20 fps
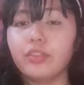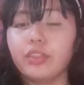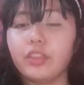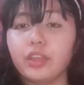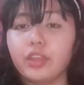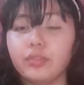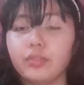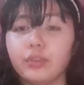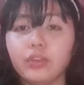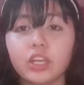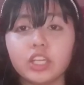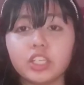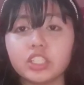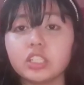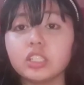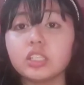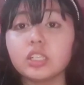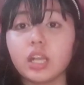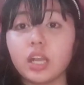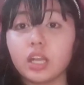
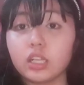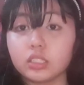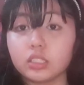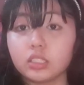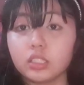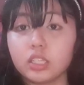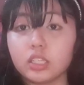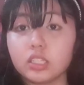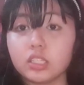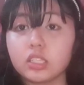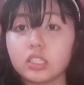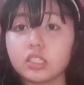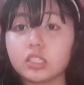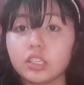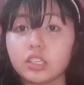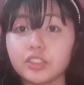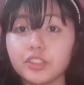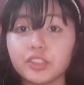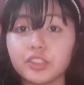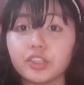Differential calculus is
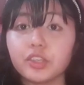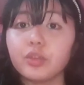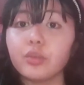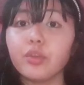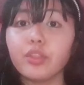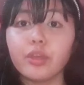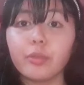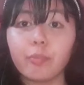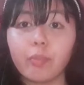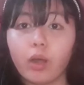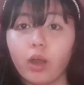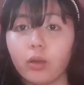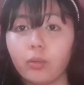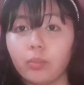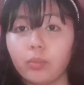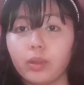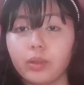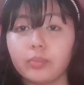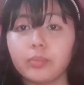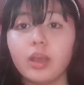concerned with the
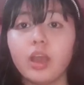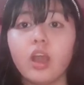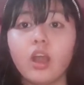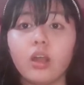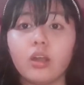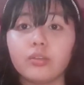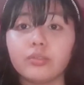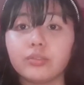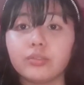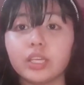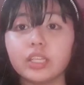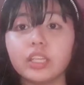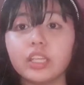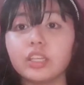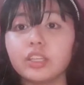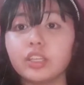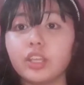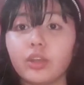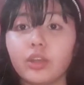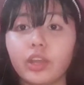problem of
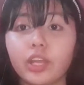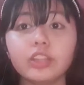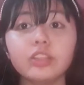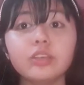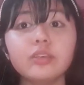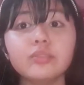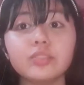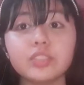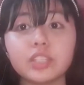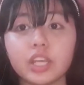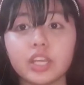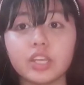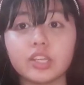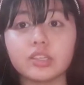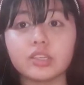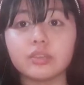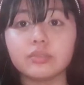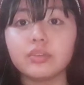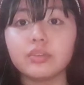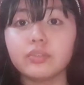finding the rate of
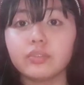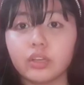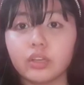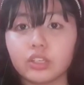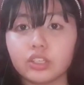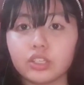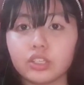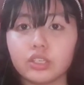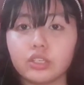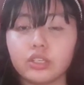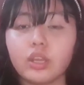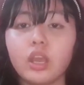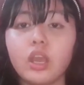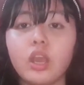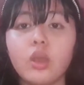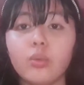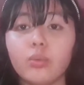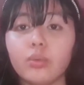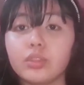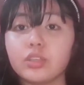change of a function
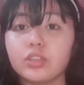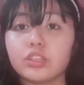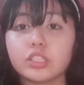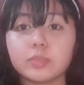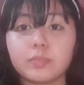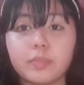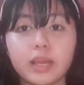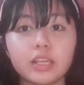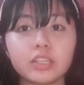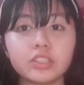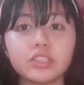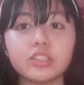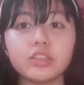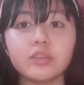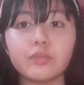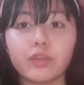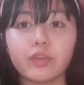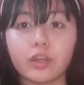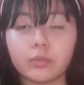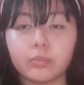with respect to the
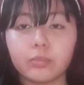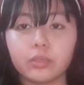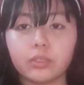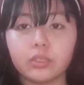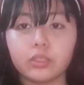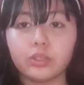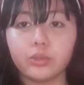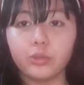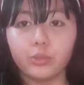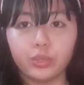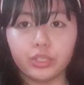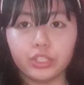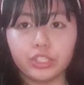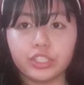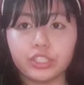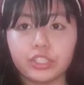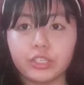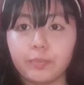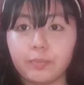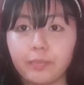variable on which
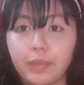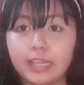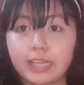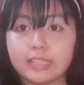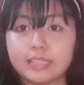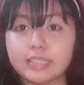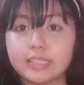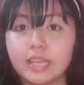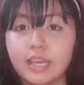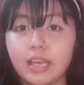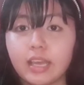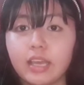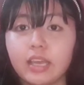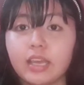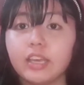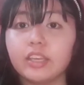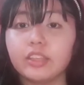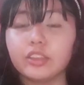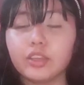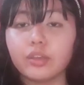it depends.
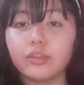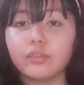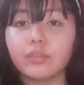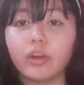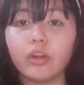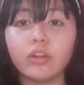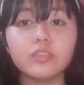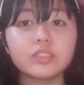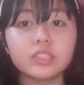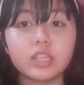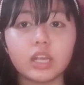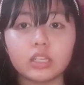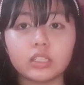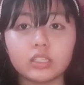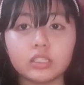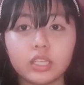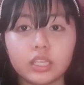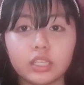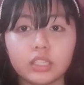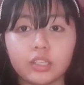It involves
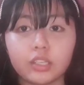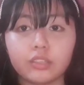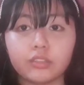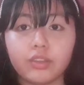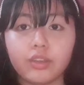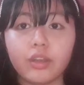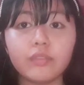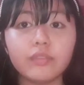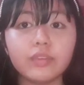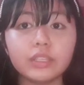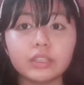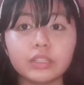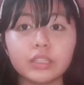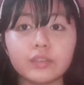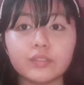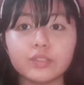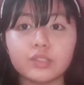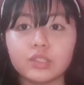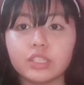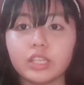calculating
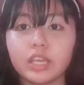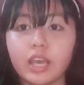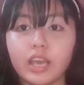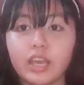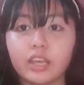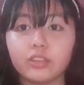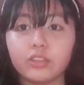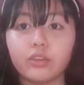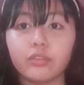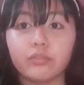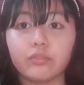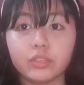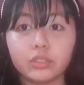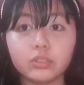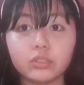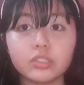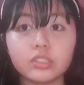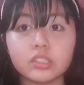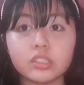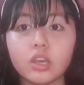derivatives with the aid of
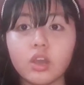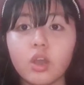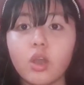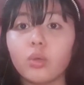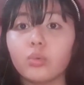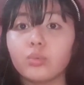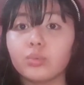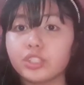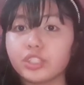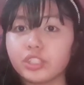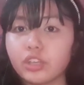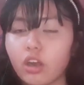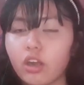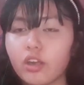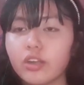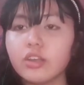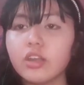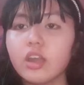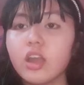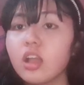rules, which
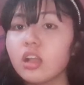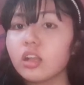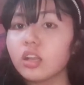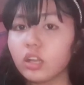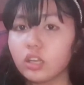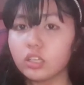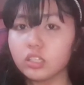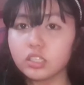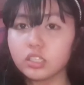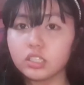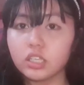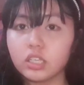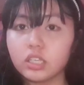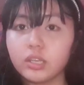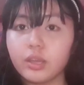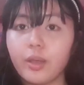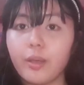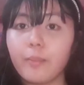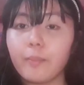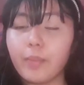are
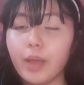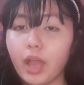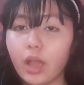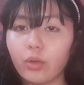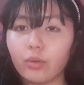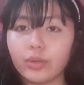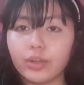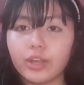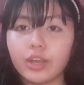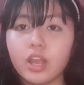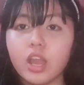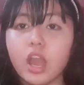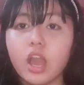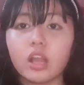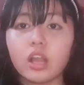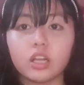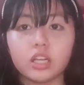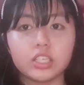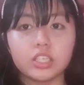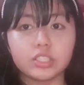constant, power,
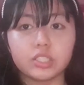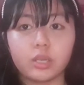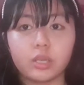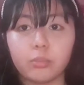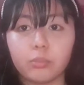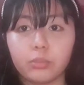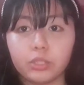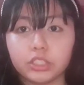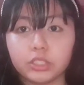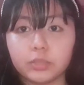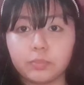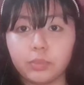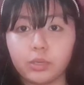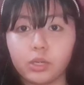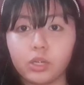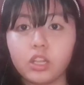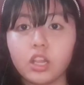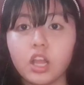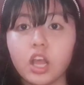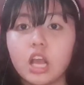constant
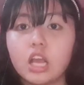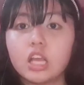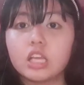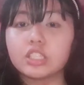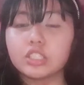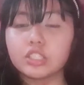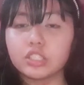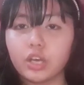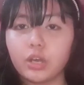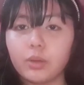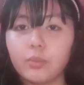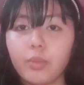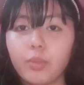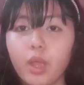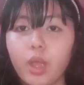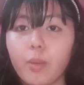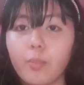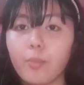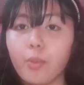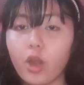multiple,
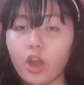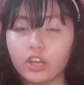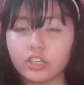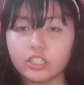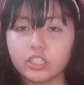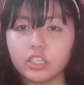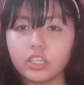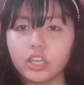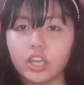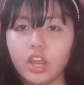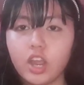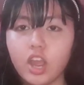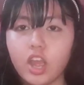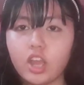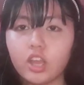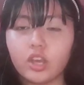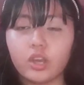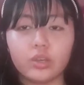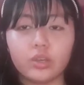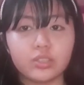sum, product,
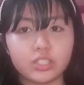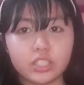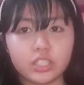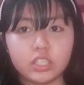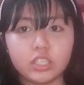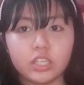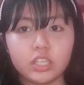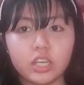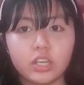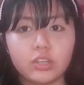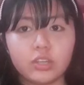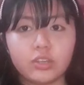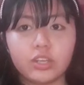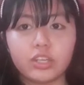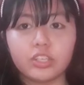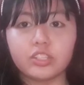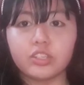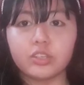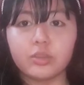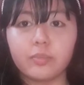quotient,
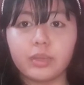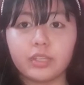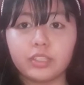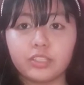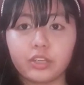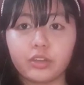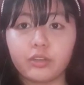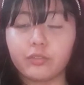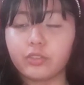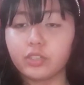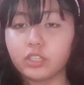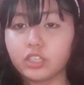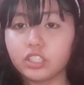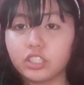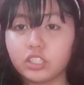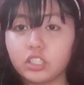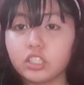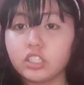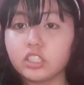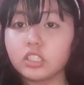trigonometric
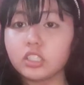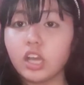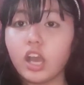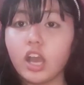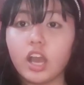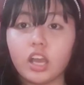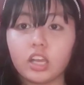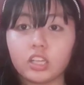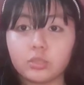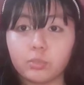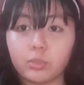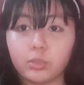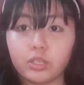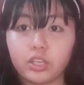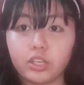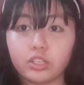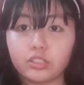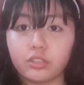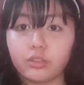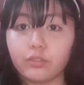functions,
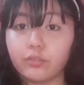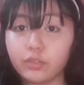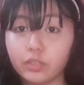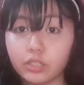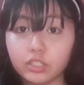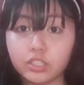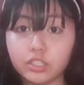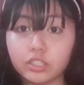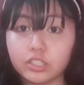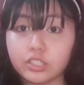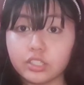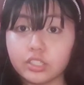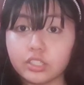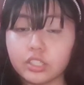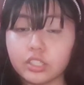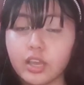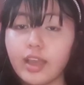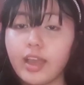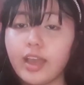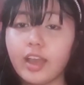exponential
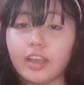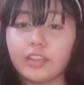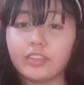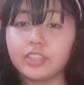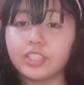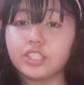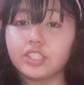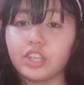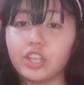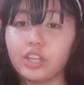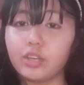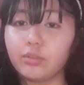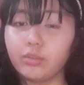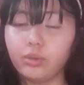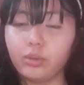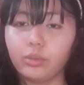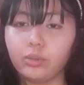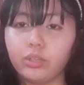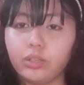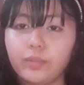functions, and the chain
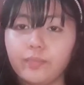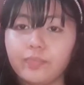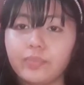rule.